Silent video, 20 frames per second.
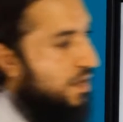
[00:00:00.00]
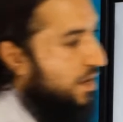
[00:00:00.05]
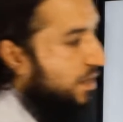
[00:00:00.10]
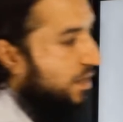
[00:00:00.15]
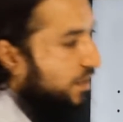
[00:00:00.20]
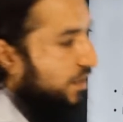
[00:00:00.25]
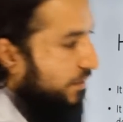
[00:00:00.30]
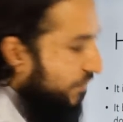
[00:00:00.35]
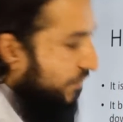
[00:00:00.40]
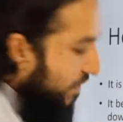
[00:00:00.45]

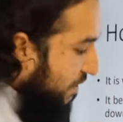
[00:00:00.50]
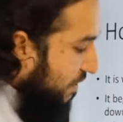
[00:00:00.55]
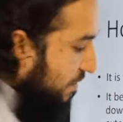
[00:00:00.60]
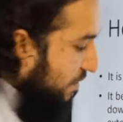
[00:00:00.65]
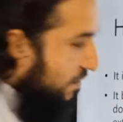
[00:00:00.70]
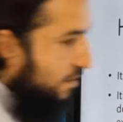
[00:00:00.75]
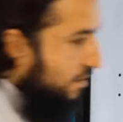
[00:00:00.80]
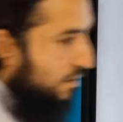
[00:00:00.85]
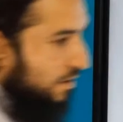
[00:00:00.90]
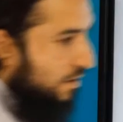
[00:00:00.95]
and if it
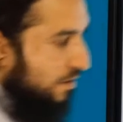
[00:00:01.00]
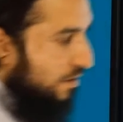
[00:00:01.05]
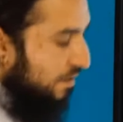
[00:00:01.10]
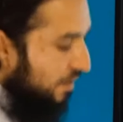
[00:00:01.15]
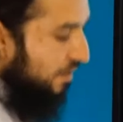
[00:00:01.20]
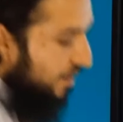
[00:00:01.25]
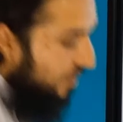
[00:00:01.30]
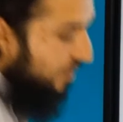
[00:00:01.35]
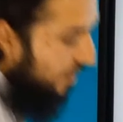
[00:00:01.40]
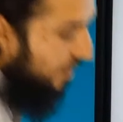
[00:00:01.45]
is
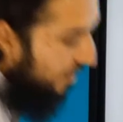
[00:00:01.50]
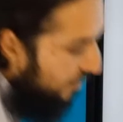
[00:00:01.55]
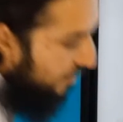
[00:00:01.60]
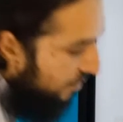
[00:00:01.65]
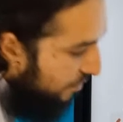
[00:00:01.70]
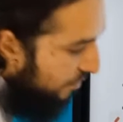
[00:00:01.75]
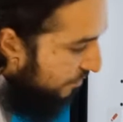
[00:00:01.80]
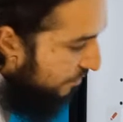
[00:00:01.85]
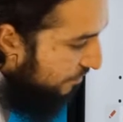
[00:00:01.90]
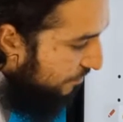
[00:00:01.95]
at the
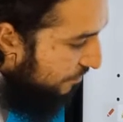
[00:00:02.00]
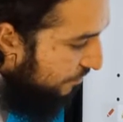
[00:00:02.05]
end.